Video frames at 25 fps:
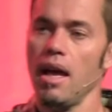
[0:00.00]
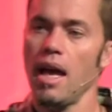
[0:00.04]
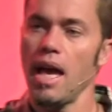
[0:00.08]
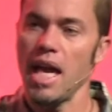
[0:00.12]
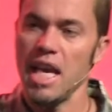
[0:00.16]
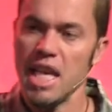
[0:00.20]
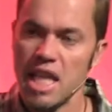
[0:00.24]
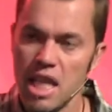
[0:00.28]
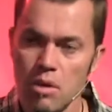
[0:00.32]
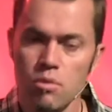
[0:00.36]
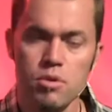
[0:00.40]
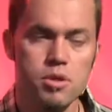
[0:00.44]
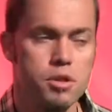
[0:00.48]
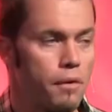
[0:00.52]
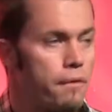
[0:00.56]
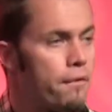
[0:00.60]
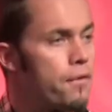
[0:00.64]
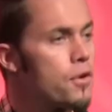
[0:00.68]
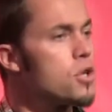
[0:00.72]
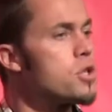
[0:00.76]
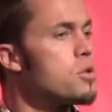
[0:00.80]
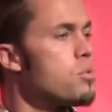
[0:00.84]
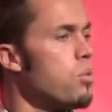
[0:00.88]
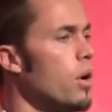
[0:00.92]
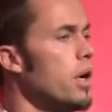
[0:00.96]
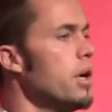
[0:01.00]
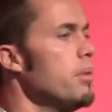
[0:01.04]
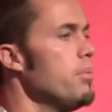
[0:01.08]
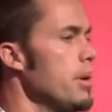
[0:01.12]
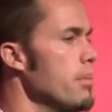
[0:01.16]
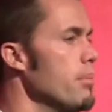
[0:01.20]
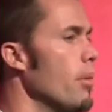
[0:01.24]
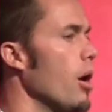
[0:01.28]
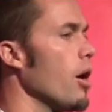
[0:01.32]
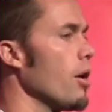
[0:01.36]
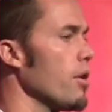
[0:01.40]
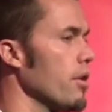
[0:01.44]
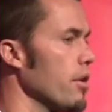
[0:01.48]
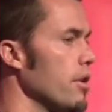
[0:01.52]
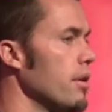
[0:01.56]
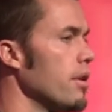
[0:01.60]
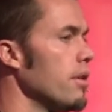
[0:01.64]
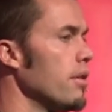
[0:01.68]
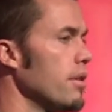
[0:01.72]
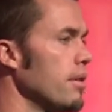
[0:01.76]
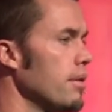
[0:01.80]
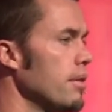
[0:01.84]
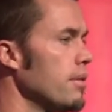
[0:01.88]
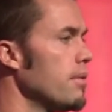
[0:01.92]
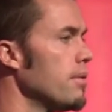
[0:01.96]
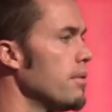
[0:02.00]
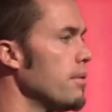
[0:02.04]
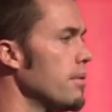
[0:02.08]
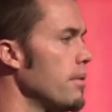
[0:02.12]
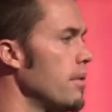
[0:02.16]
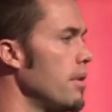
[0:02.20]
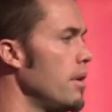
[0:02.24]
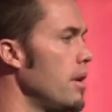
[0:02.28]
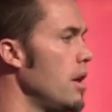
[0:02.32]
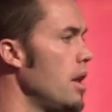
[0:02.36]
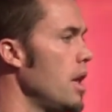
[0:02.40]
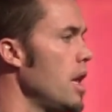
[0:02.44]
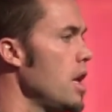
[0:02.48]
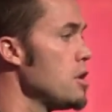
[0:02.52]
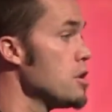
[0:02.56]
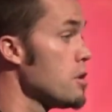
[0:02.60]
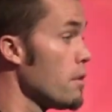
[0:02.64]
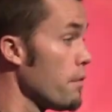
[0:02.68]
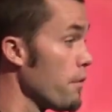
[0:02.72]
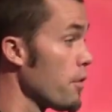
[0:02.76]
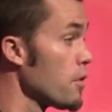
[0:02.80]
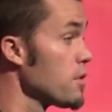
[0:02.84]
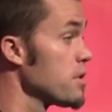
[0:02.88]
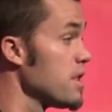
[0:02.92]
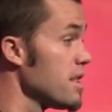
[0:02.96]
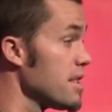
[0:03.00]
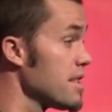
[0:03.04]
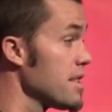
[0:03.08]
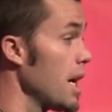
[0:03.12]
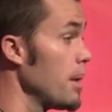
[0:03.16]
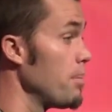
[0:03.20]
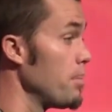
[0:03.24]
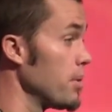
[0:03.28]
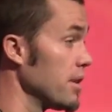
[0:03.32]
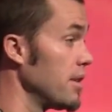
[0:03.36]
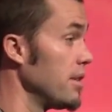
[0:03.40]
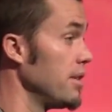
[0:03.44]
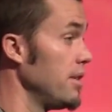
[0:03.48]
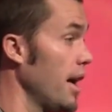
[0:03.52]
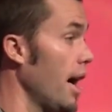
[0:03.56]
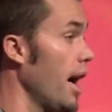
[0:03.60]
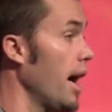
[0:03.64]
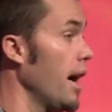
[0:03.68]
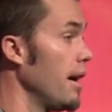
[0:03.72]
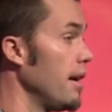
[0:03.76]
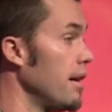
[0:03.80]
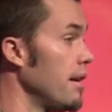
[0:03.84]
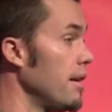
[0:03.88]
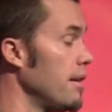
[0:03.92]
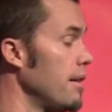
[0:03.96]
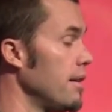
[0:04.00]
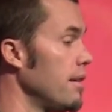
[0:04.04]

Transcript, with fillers: And he was the first one to be martyred. He's the first disciple to die.